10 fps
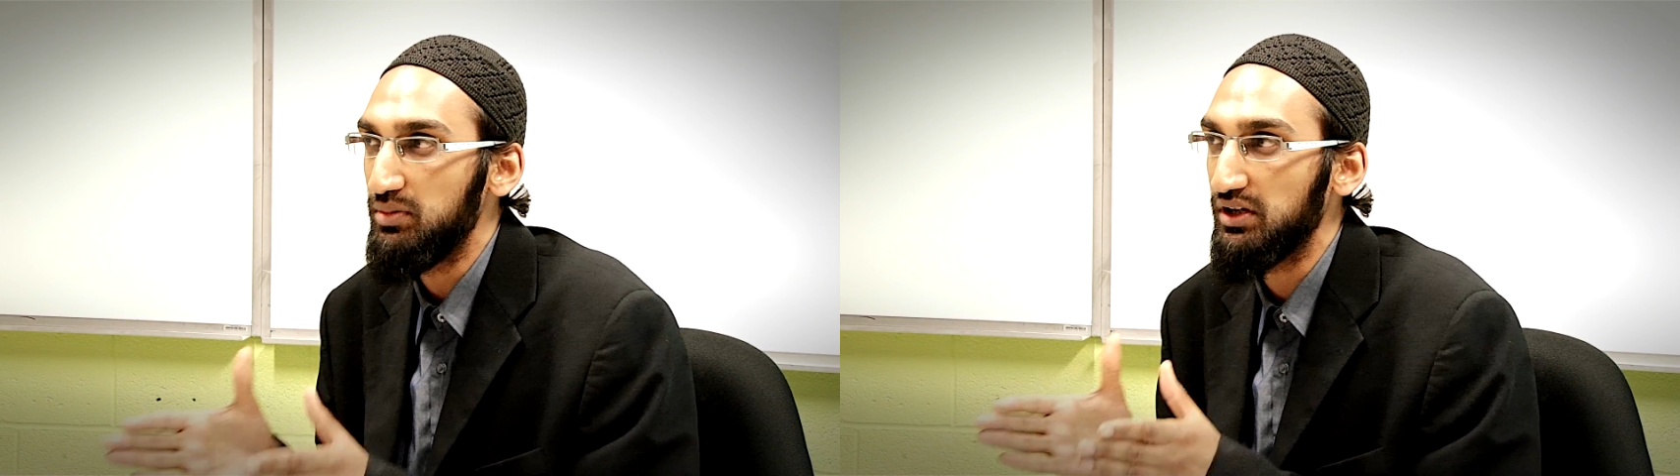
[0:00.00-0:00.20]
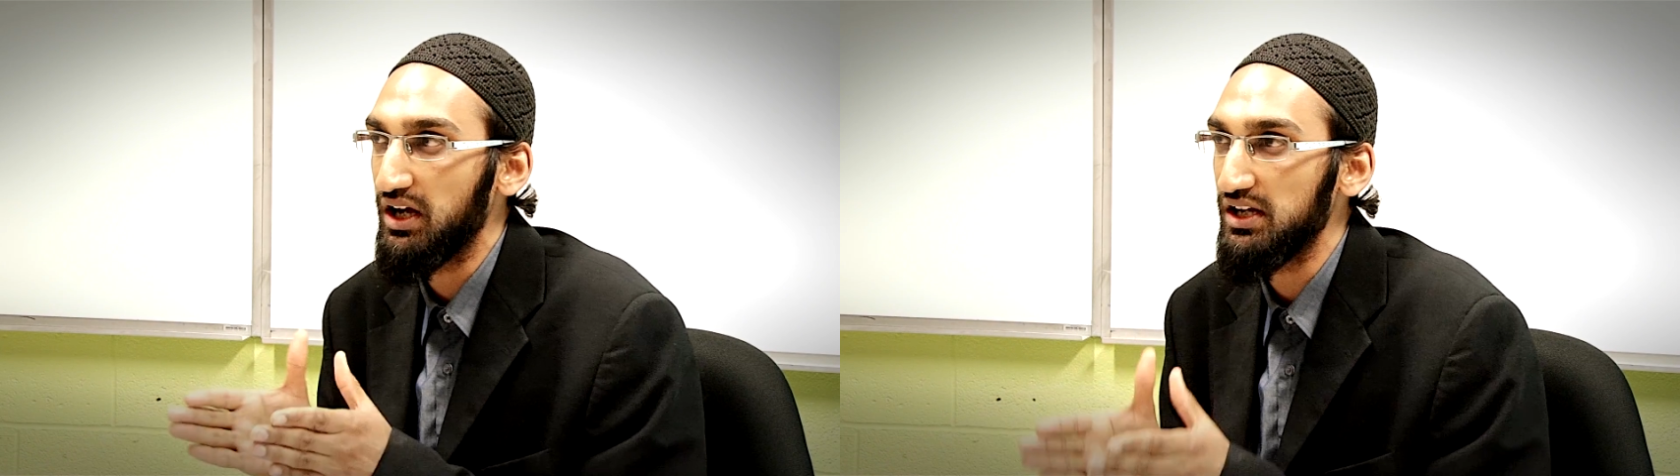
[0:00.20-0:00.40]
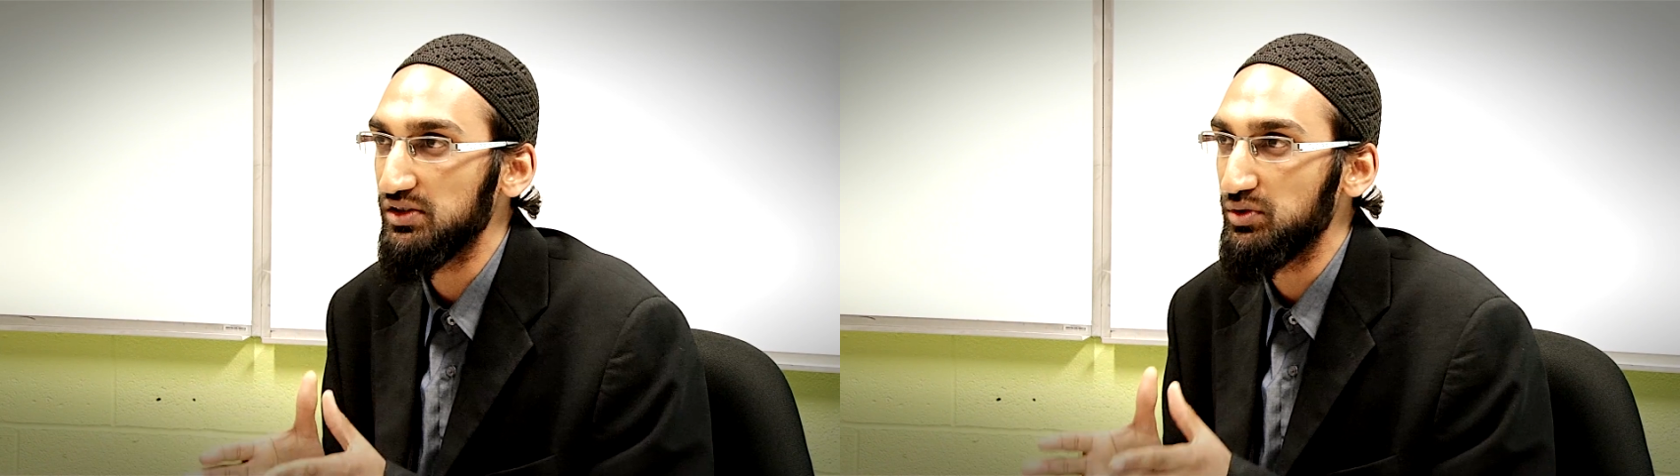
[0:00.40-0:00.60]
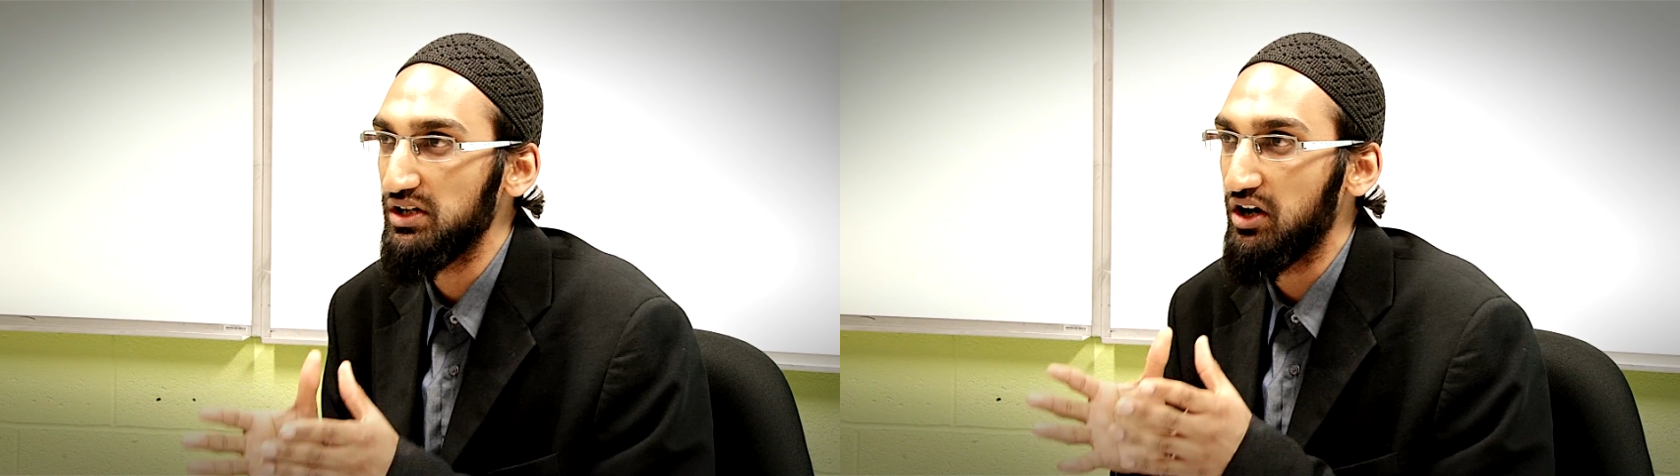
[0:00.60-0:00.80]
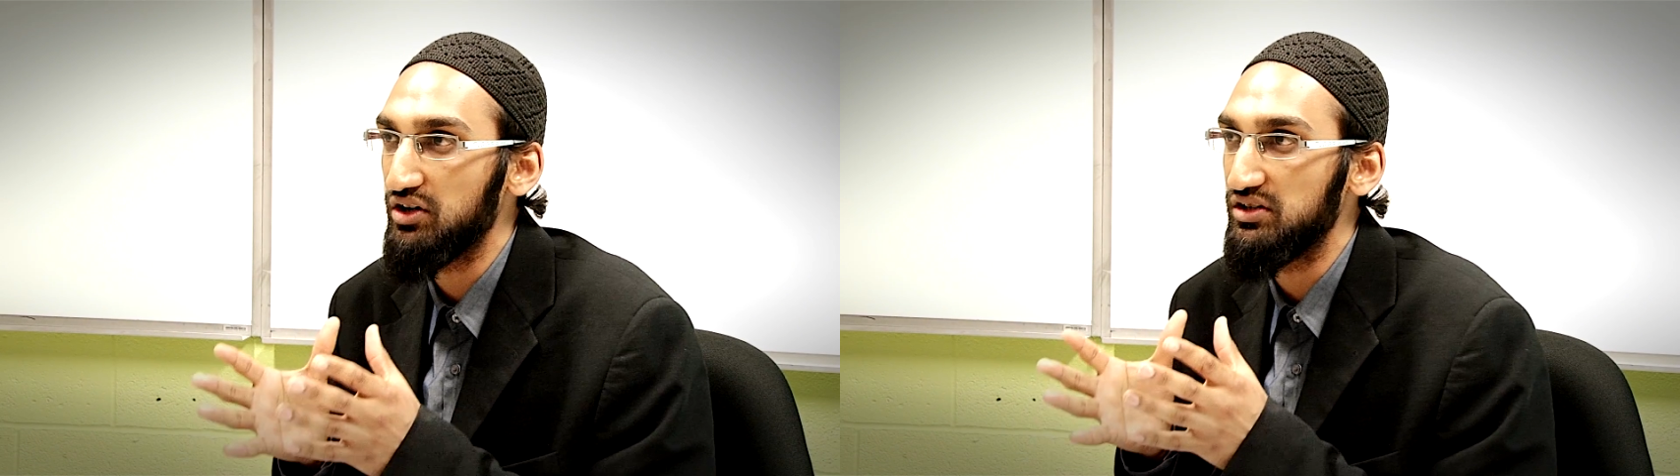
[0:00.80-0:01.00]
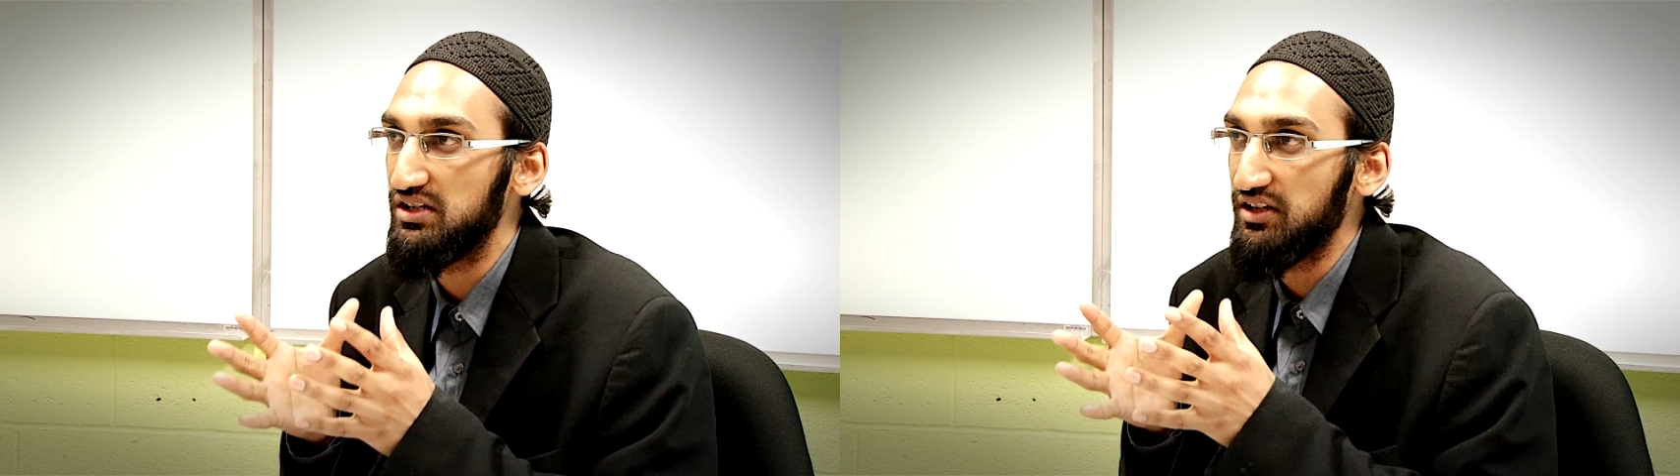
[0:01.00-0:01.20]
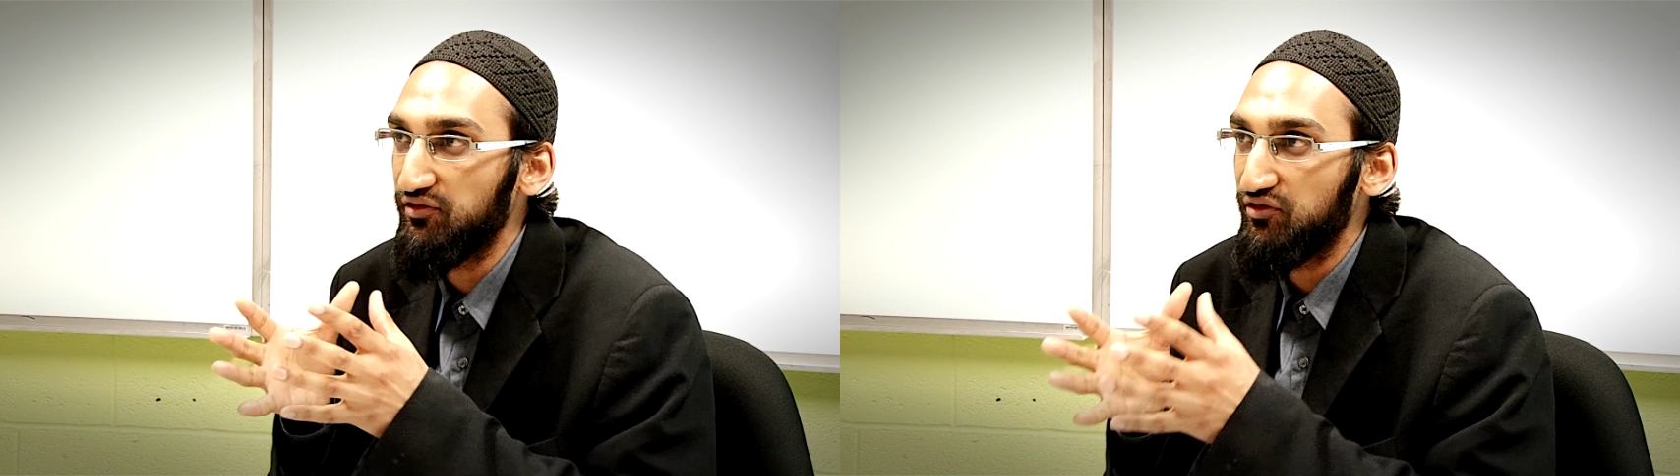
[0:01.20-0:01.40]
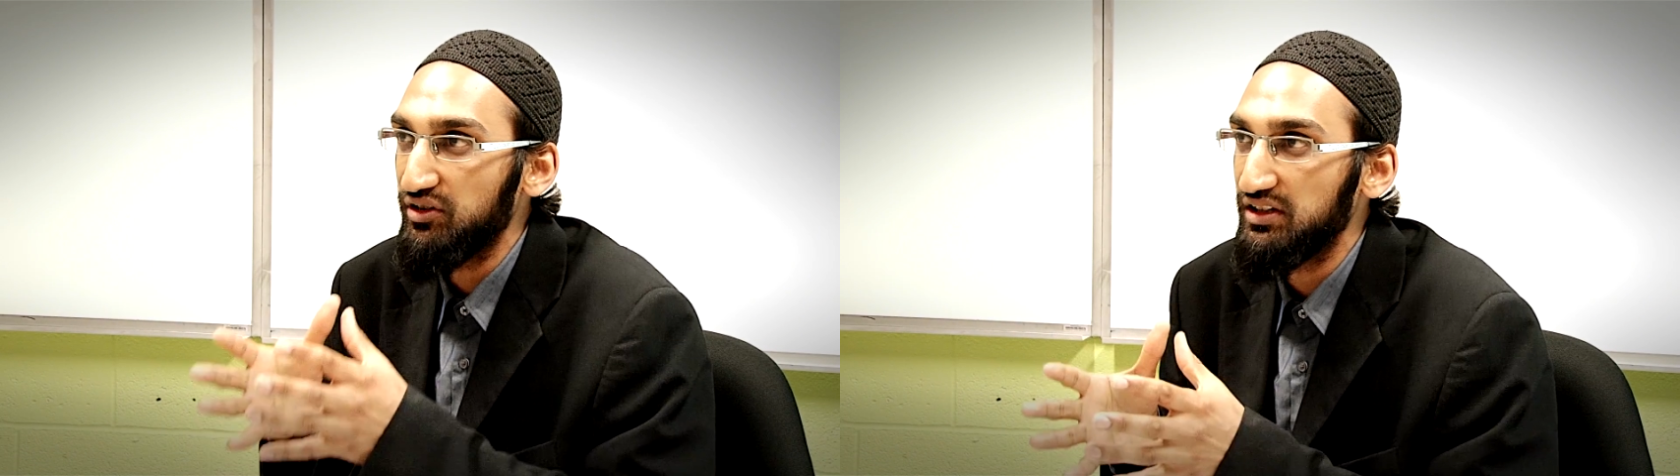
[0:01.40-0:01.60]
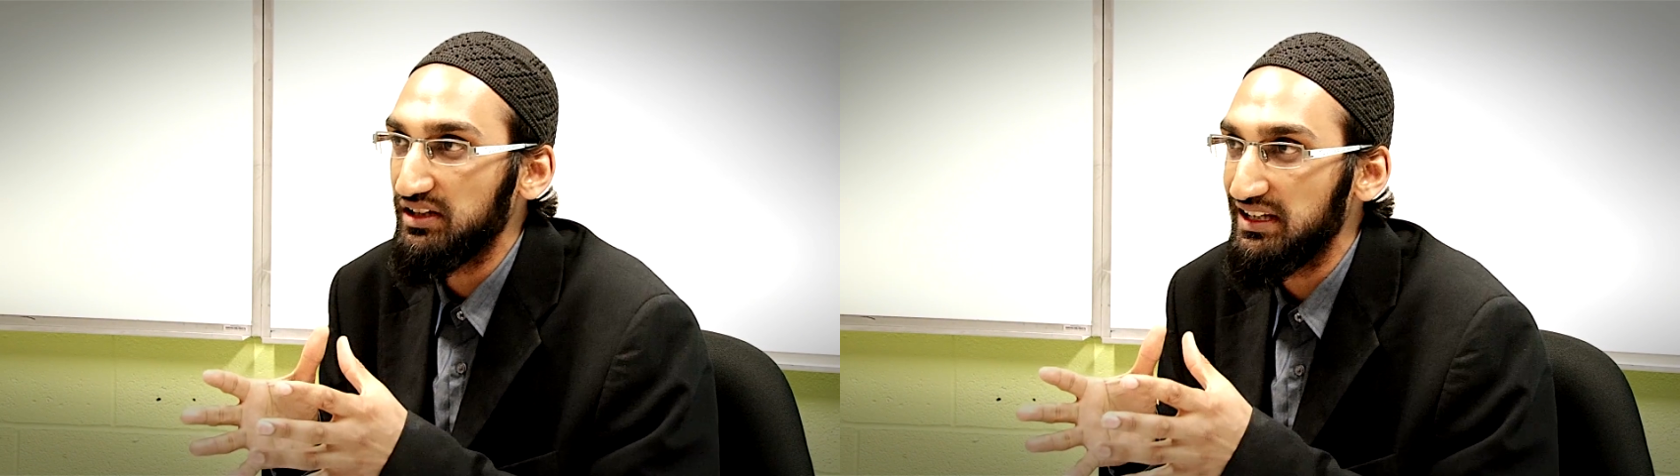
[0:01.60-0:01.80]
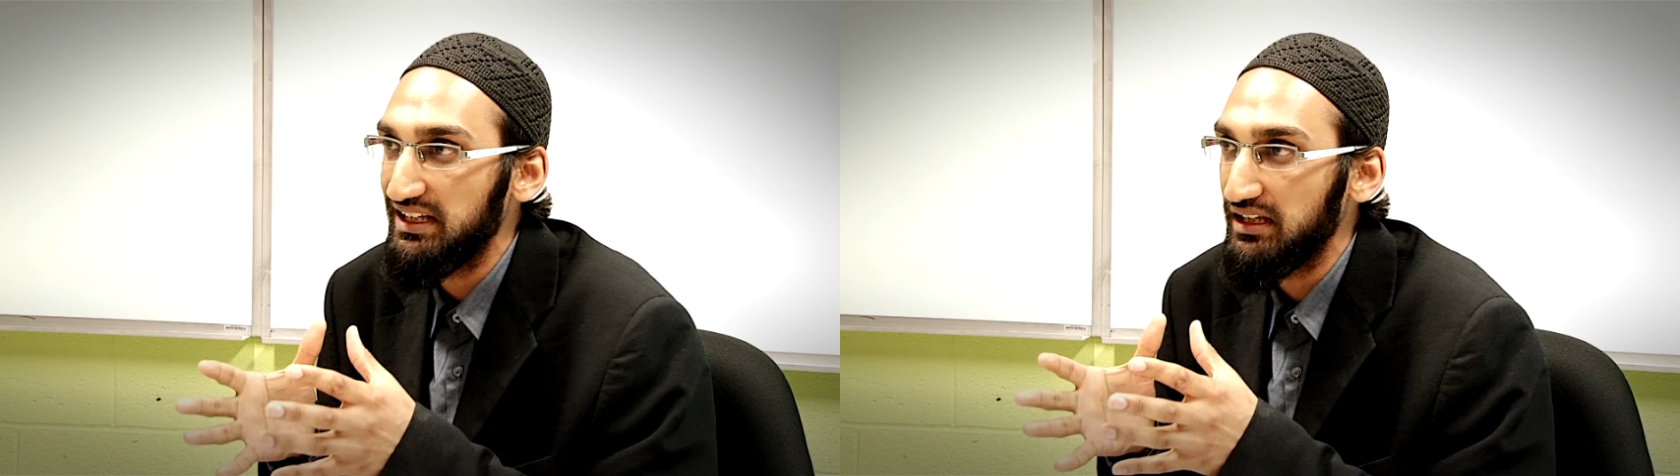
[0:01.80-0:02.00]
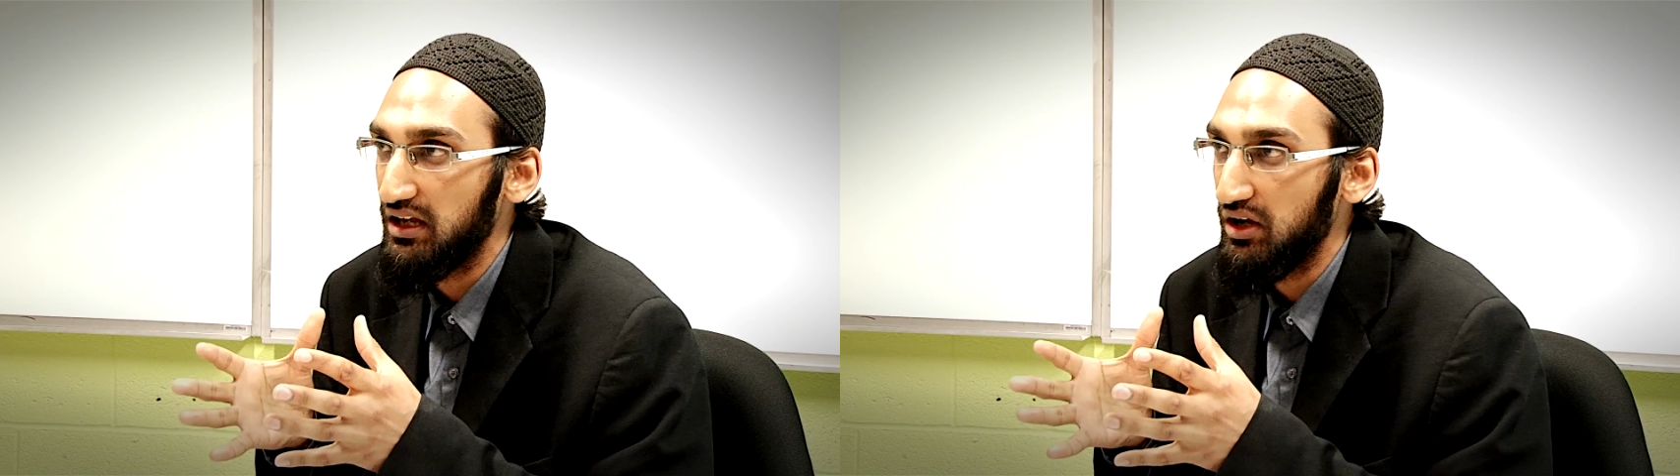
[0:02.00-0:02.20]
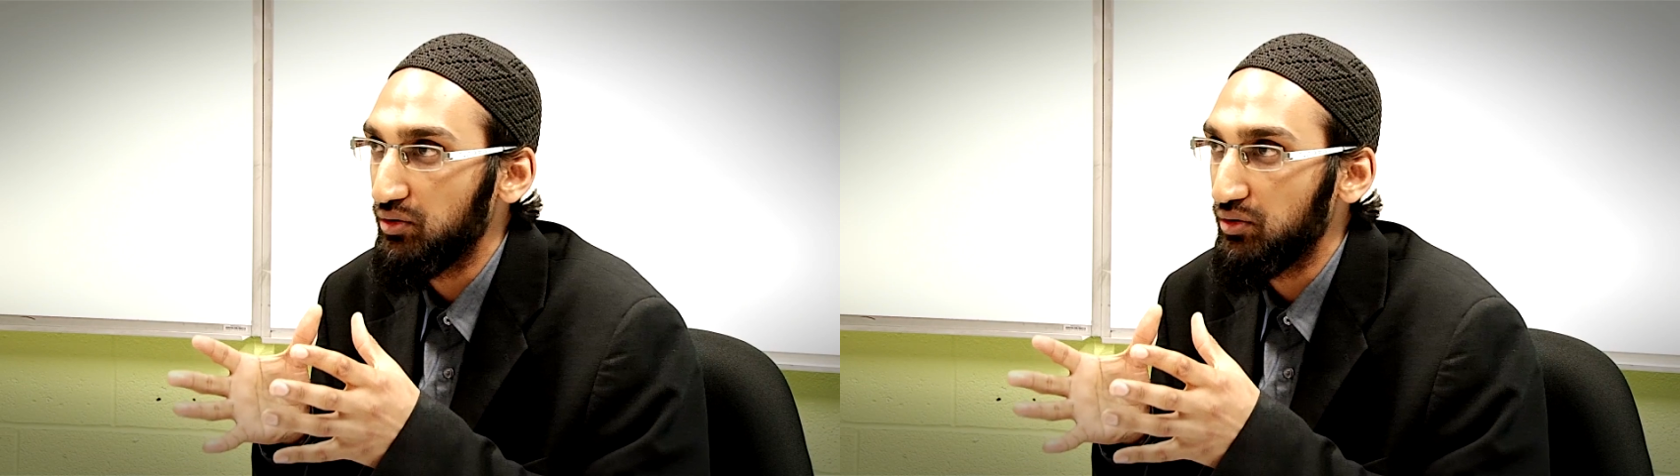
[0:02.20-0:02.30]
because we are differently